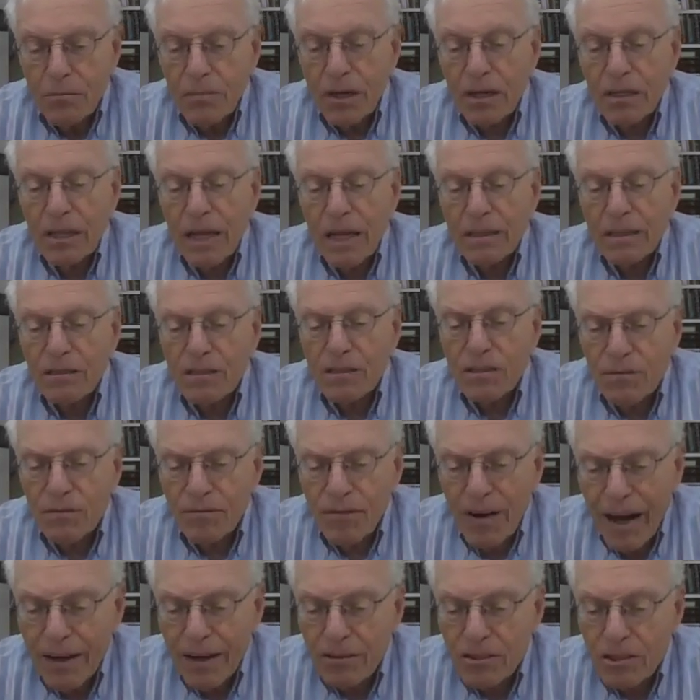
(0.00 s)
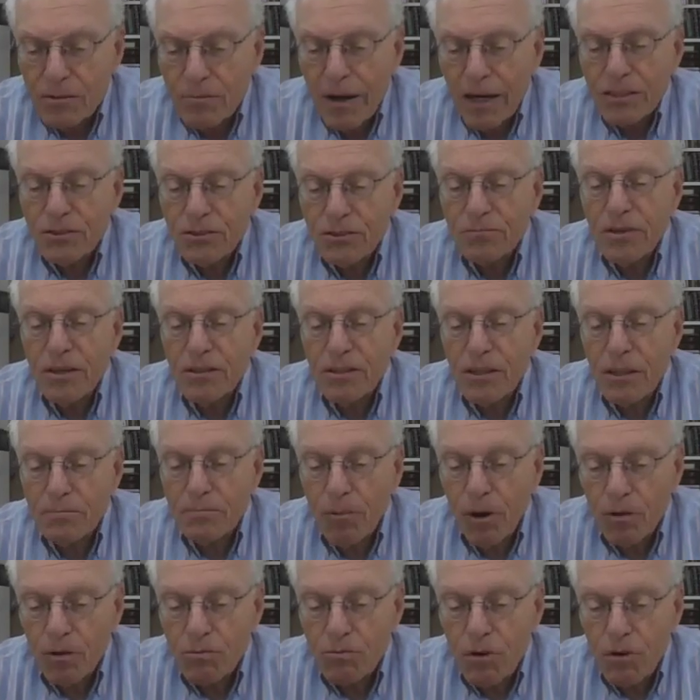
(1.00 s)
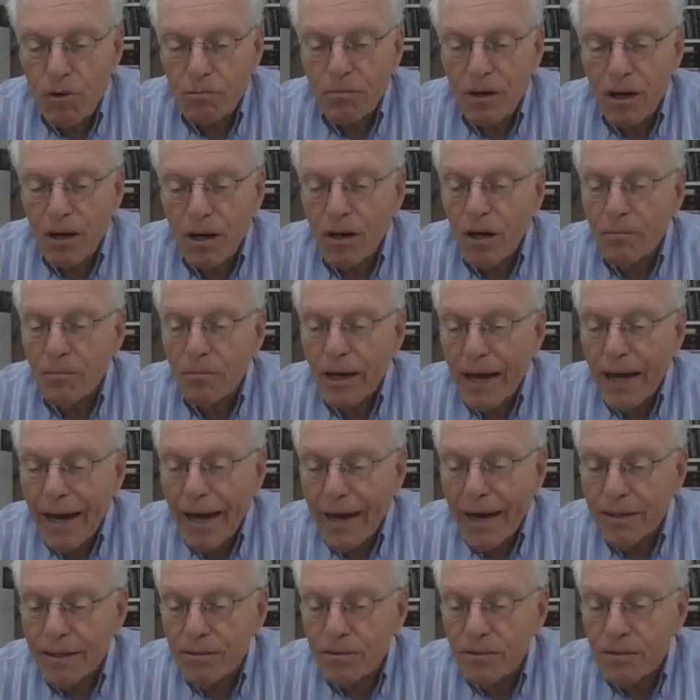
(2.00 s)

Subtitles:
Mechlal Tarvayu, it's mashmir that both Ram Bar Chama